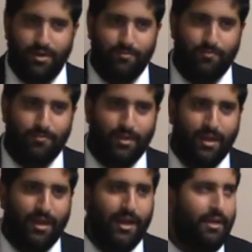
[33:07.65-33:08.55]

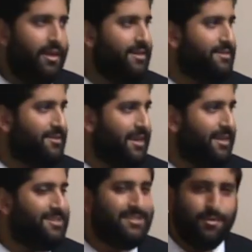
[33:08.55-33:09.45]
and that is to
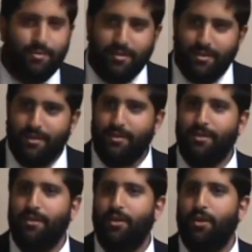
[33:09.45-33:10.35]
take seemingly
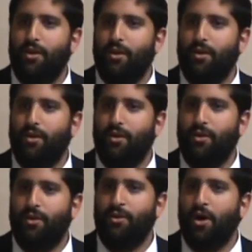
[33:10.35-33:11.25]

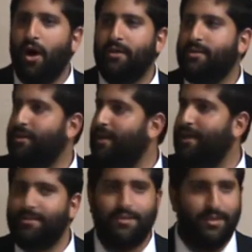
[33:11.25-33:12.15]

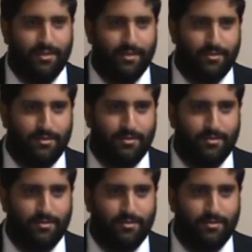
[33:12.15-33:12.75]
non-connected ideas,